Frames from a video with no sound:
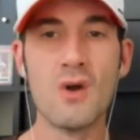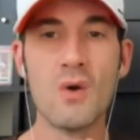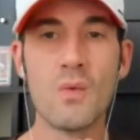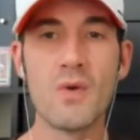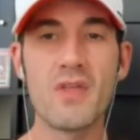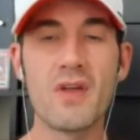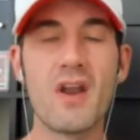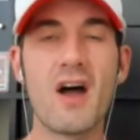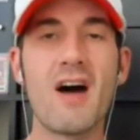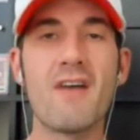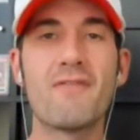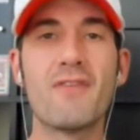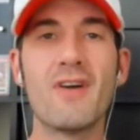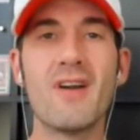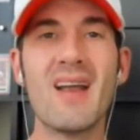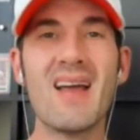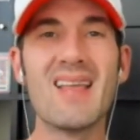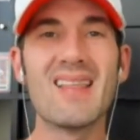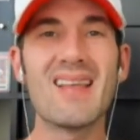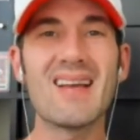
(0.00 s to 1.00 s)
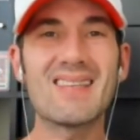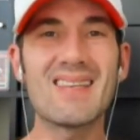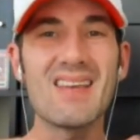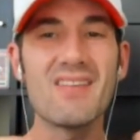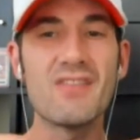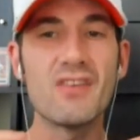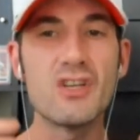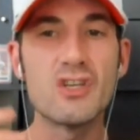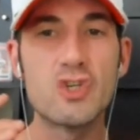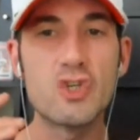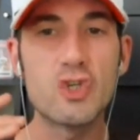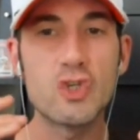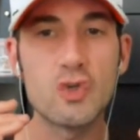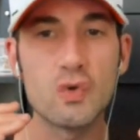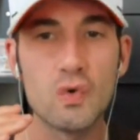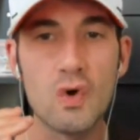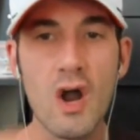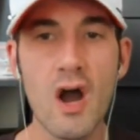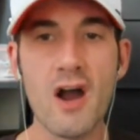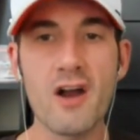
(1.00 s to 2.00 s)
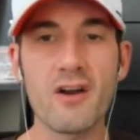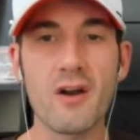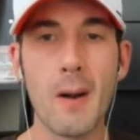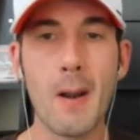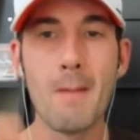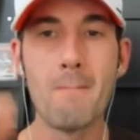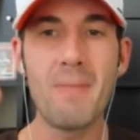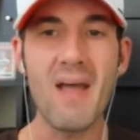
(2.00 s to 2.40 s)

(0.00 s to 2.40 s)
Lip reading: with an offer that's even stronger.